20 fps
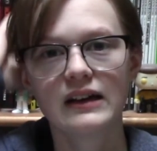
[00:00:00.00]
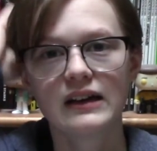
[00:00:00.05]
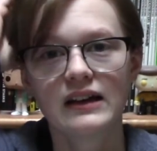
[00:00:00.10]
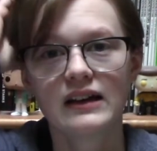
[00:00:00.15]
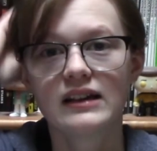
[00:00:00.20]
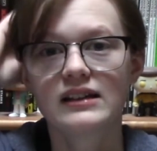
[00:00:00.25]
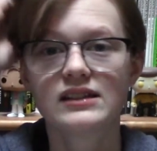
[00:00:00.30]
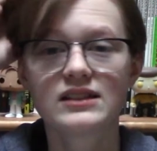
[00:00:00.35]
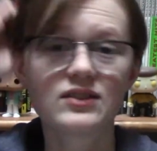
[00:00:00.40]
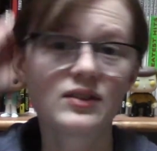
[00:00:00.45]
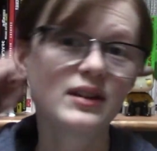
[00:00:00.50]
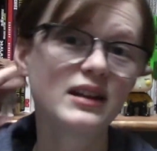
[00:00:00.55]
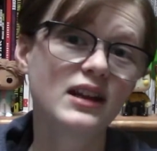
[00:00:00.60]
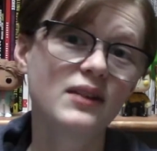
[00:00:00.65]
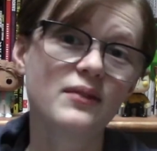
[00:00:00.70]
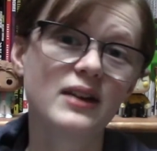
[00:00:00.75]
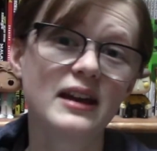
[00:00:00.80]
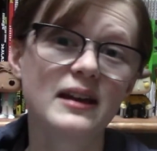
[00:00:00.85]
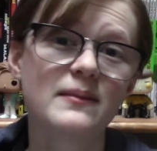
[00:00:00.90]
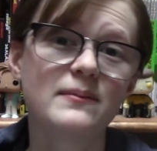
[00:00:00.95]
So
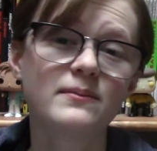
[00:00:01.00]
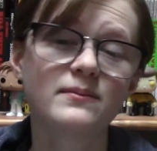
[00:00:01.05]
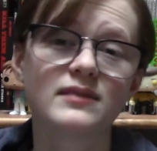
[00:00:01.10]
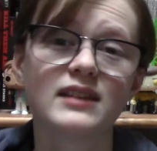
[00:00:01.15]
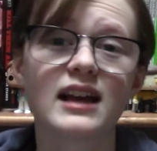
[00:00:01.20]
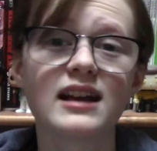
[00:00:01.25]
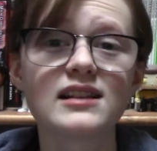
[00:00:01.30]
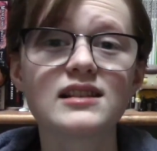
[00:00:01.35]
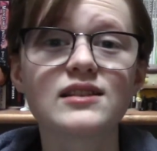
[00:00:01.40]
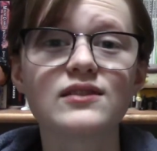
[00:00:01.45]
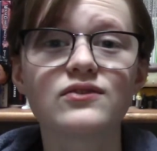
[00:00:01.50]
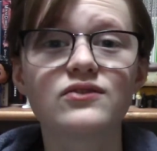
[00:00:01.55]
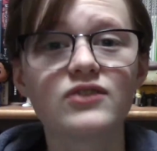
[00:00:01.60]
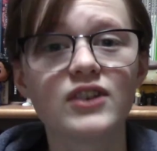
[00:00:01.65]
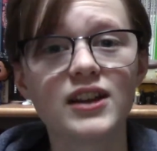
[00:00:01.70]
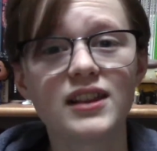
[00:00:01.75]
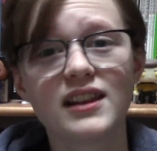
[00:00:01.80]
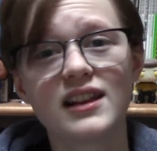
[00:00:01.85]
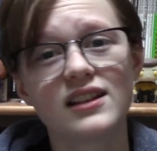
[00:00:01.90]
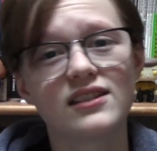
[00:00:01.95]
anyway, that's a
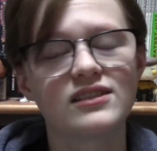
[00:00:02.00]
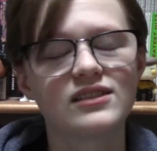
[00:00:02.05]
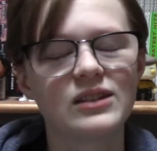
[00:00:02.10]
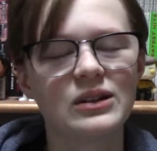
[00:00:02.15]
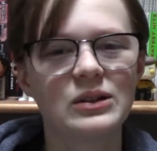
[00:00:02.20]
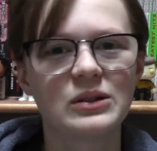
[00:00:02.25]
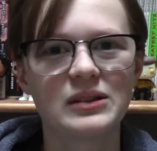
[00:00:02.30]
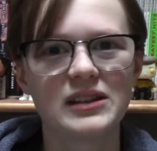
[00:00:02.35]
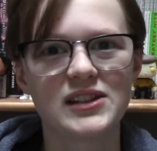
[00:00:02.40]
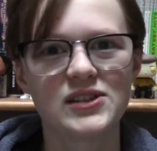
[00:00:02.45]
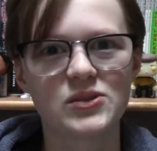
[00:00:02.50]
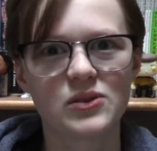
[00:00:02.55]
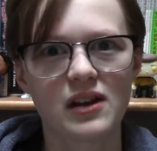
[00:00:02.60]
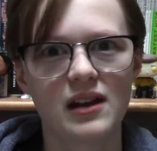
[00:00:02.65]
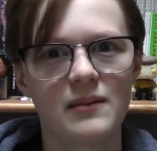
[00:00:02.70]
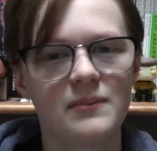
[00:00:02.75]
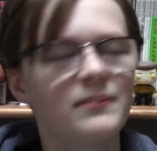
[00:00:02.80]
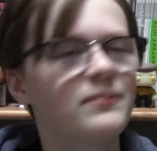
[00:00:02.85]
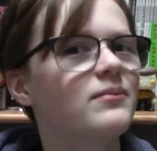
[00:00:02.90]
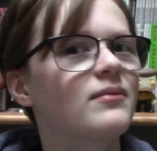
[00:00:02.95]
fun little early
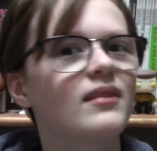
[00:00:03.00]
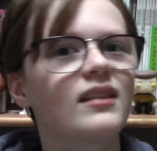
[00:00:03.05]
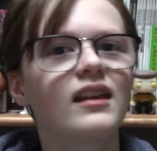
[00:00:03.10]
dream.